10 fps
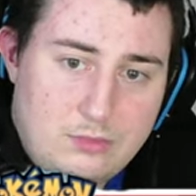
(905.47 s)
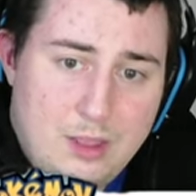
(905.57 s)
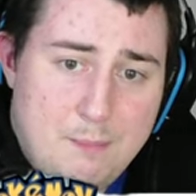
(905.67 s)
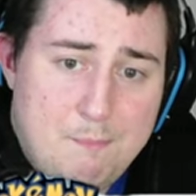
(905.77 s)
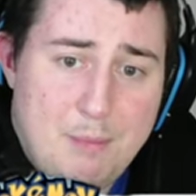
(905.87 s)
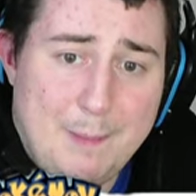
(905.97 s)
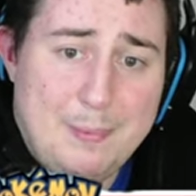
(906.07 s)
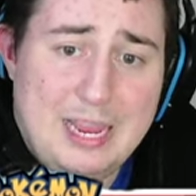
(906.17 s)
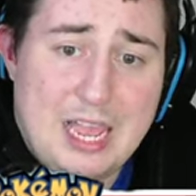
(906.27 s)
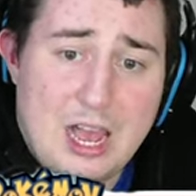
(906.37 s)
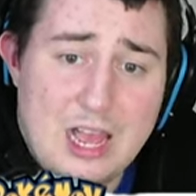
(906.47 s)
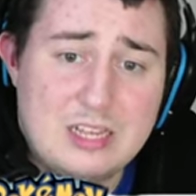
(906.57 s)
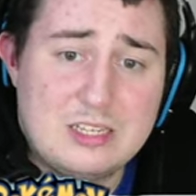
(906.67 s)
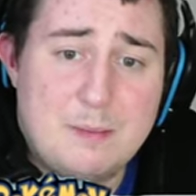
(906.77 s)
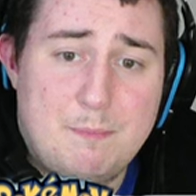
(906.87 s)
but because
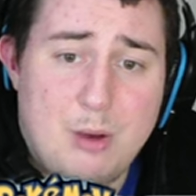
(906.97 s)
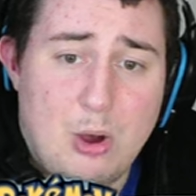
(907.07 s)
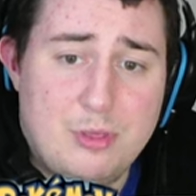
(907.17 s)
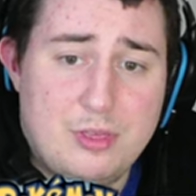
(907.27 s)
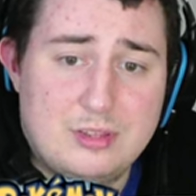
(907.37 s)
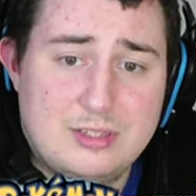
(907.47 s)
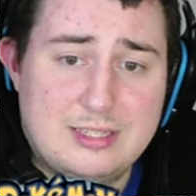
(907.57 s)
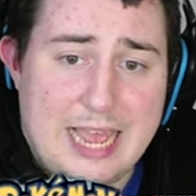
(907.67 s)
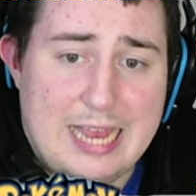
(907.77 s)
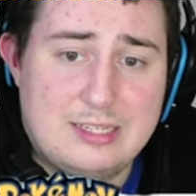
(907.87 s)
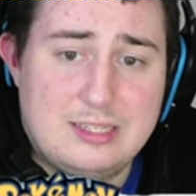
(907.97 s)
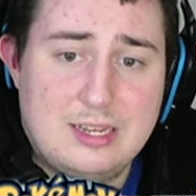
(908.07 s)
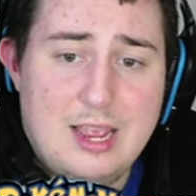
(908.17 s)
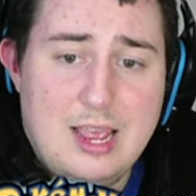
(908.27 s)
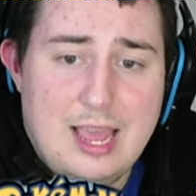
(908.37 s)
both sets
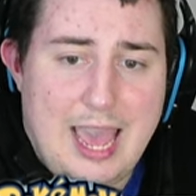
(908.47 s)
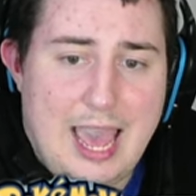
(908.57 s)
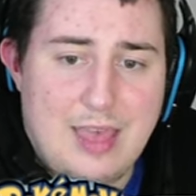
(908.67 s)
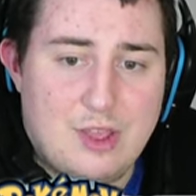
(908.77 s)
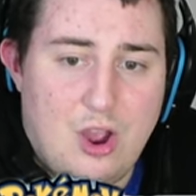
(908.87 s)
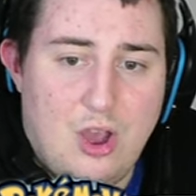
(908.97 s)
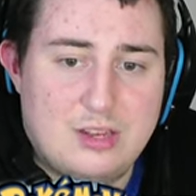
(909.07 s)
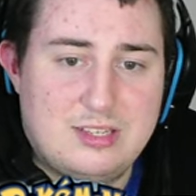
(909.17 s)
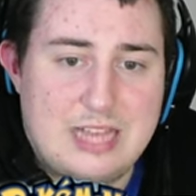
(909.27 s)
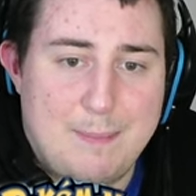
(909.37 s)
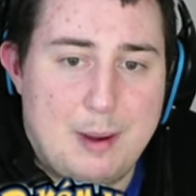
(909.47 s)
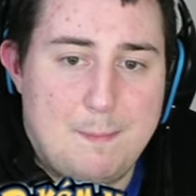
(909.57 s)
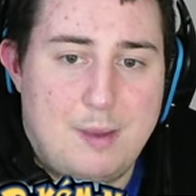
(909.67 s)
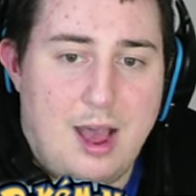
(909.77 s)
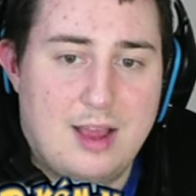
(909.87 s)
had their separate
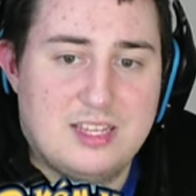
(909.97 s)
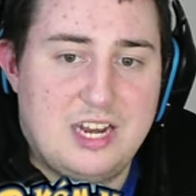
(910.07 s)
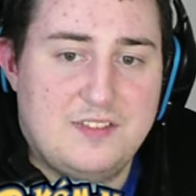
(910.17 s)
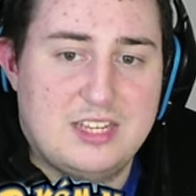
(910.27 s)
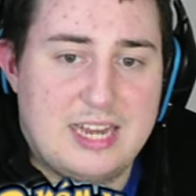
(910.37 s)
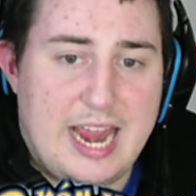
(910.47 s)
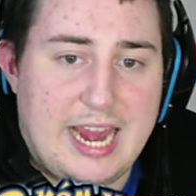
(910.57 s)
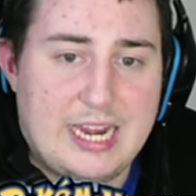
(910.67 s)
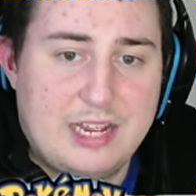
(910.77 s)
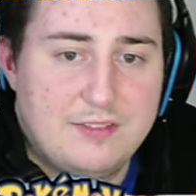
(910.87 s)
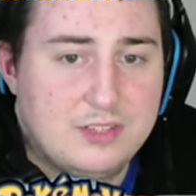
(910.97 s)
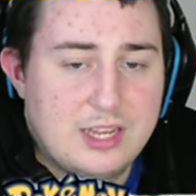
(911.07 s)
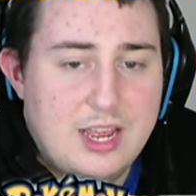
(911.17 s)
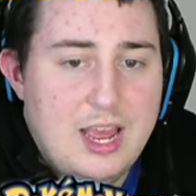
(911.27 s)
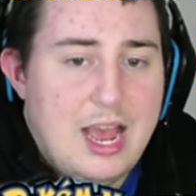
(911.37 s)
positives and negatives,
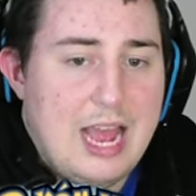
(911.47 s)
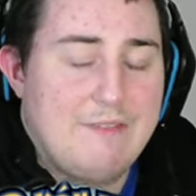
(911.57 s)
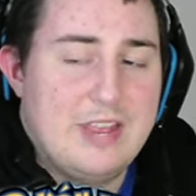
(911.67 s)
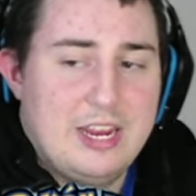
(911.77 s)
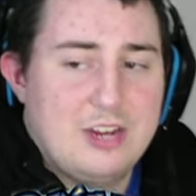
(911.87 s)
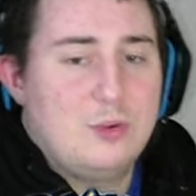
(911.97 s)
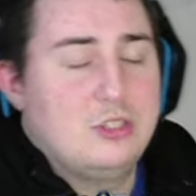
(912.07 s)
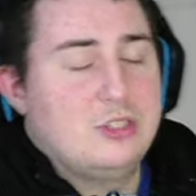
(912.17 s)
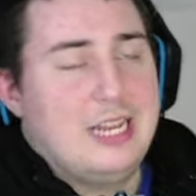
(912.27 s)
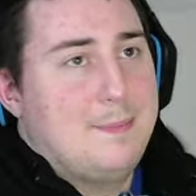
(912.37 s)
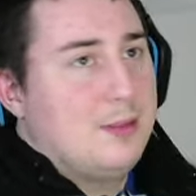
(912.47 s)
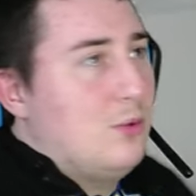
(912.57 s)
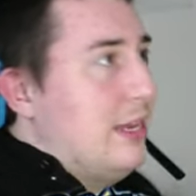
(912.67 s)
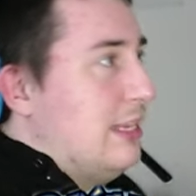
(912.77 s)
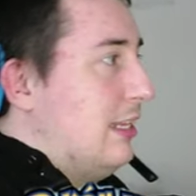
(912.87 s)
I figured we'll just keep it the way
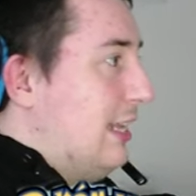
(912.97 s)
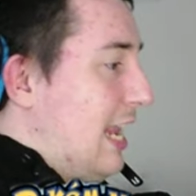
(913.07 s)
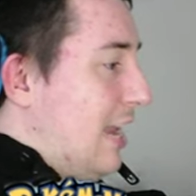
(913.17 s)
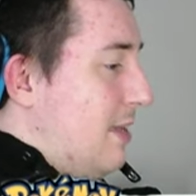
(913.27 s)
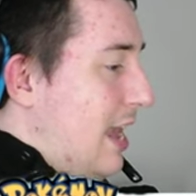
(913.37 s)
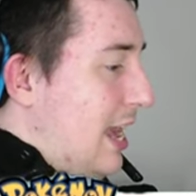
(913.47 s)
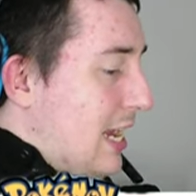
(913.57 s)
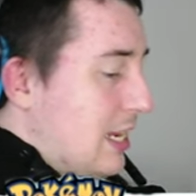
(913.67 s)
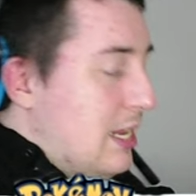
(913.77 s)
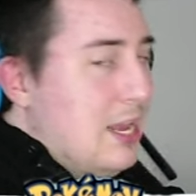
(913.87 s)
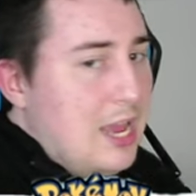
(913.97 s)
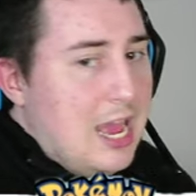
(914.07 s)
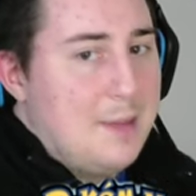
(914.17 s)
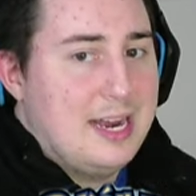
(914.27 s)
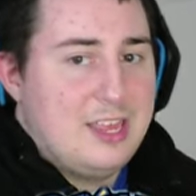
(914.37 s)
that the game had it. I mean,
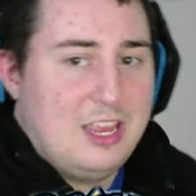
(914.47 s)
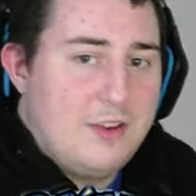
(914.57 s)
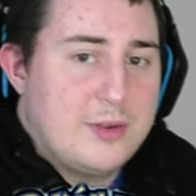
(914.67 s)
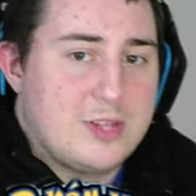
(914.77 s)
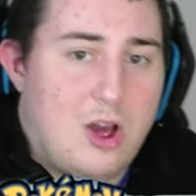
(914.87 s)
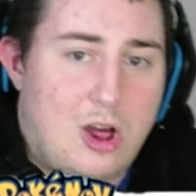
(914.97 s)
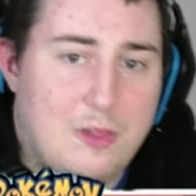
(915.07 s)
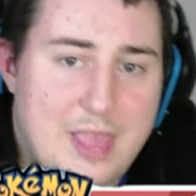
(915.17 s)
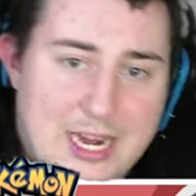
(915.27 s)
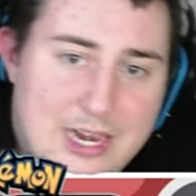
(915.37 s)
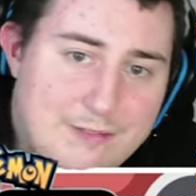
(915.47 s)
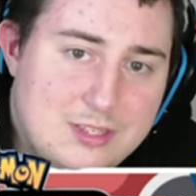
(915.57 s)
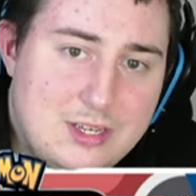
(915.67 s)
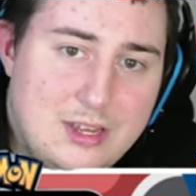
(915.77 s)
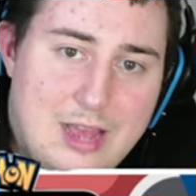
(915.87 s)
I if it was all negatives,
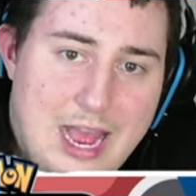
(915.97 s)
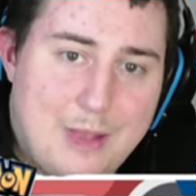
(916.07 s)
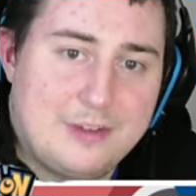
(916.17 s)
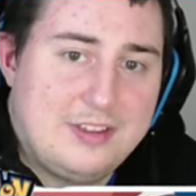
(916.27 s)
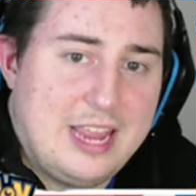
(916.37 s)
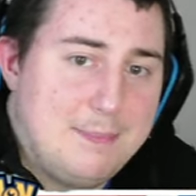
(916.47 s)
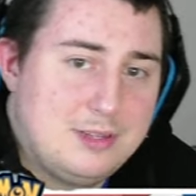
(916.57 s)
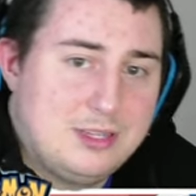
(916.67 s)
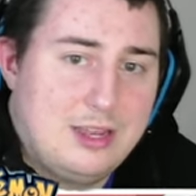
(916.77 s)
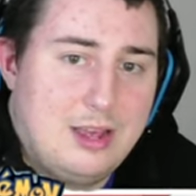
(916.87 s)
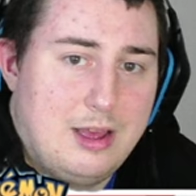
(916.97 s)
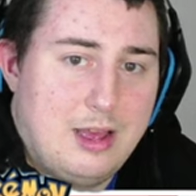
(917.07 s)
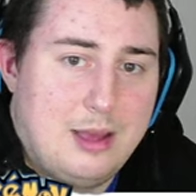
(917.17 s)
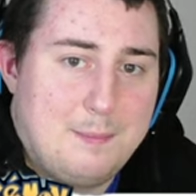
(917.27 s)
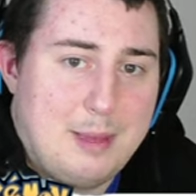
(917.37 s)
I would have kept uh,
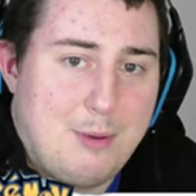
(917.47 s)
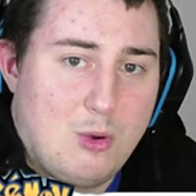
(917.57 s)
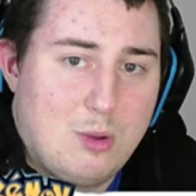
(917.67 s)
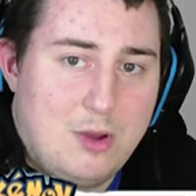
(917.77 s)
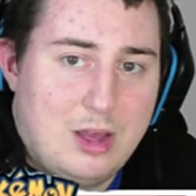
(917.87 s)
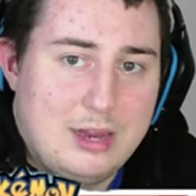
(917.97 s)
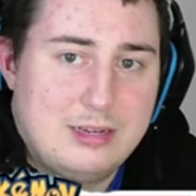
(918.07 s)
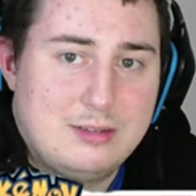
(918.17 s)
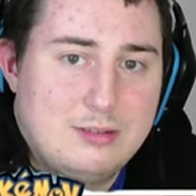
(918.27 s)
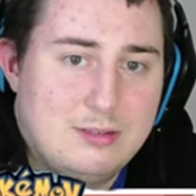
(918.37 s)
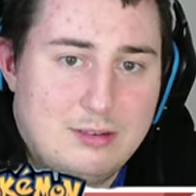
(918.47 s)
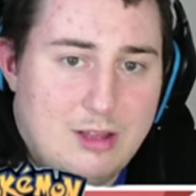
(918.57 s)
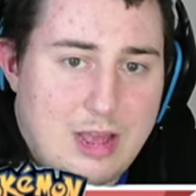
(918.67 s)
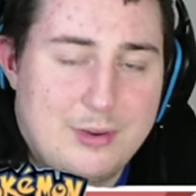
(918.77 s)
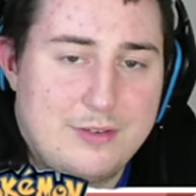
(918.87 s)
my Pokemon, I
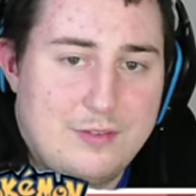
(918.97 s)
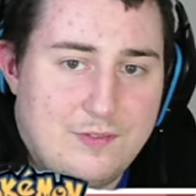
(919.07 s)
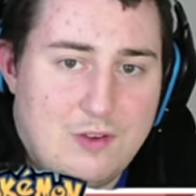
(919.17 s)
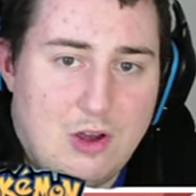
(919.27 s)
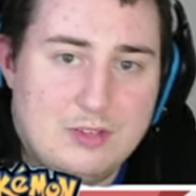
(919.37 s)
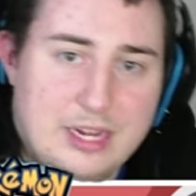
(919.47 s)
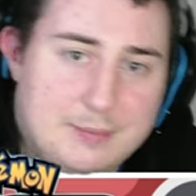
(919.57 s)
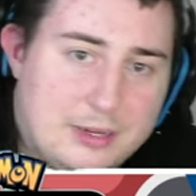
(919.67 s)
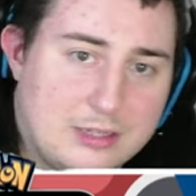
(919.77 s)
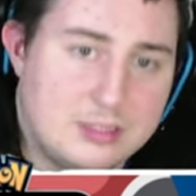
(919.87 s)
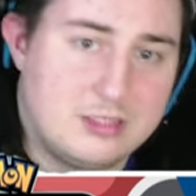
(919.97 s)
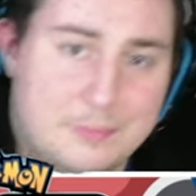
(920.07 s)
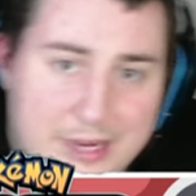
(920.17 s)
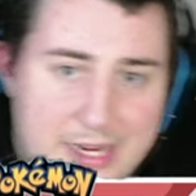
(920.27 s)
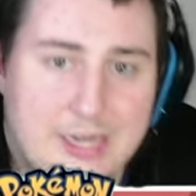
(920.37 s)
would have evolved it because it's
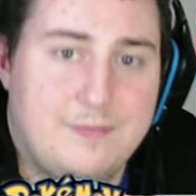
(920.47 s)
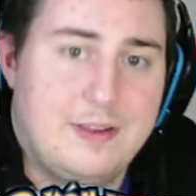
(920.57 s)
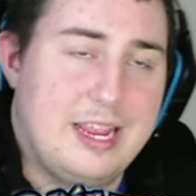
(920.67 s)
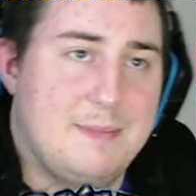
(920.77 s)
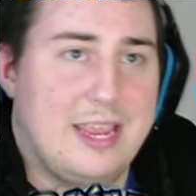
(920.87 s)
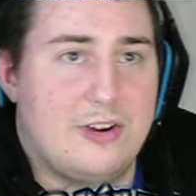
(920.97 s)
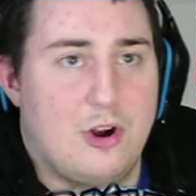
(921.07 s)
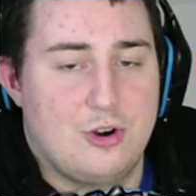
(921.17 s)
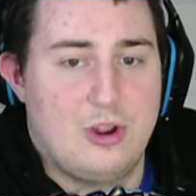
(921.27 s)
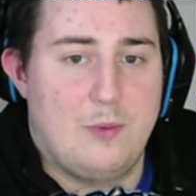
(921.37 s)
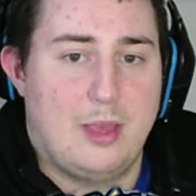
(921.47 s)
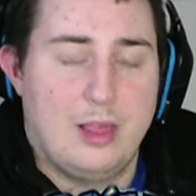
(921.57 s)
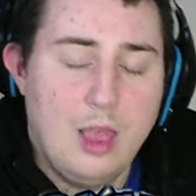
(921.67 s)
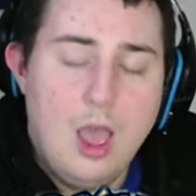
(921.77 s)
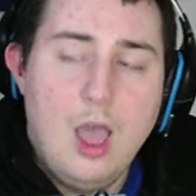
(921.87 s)
me, and if I can make it harder, I will.
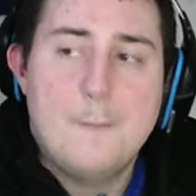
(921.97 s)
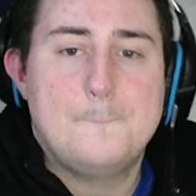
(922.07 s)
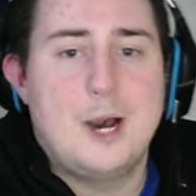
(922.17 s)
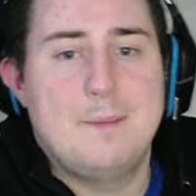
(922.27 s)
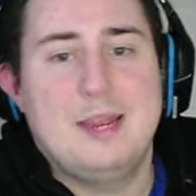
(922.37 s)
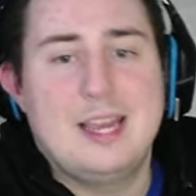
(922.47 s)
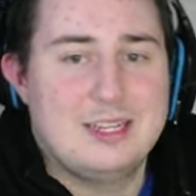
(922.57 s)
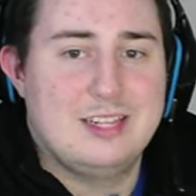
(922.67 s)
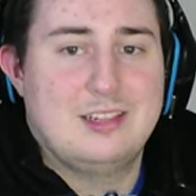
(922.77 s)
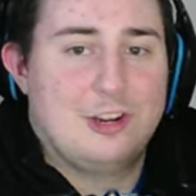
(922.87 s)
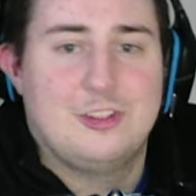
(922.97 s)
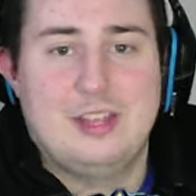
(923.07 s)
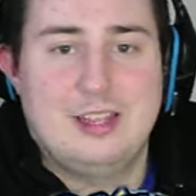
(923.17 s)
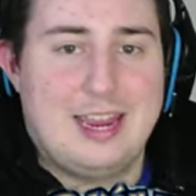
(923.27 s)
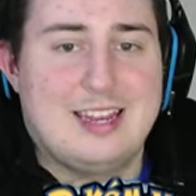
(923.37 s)
But because it literally,
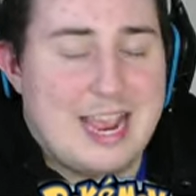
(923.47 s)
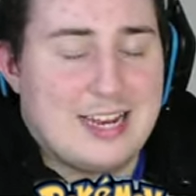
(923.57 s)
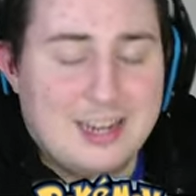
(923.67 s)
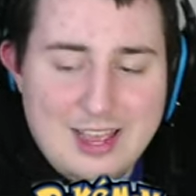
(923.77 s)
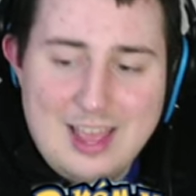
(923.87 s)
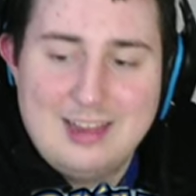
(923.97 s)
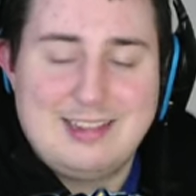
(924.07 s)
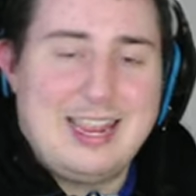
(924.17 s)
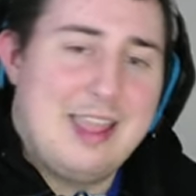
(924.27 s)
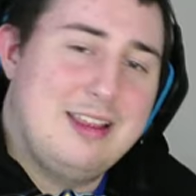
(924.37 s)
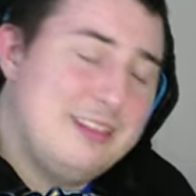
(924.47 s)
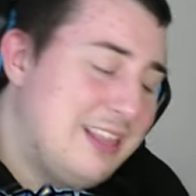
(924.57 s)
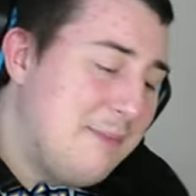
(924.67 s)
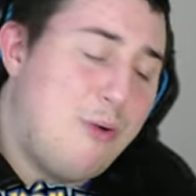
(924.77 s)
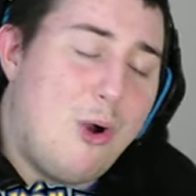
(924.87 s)
like, technically, like, it, they
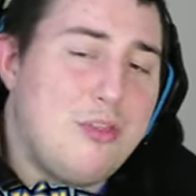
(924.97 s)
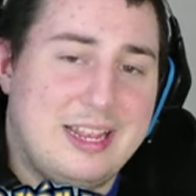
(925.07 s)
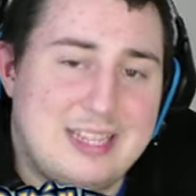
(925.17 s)
both, like I said,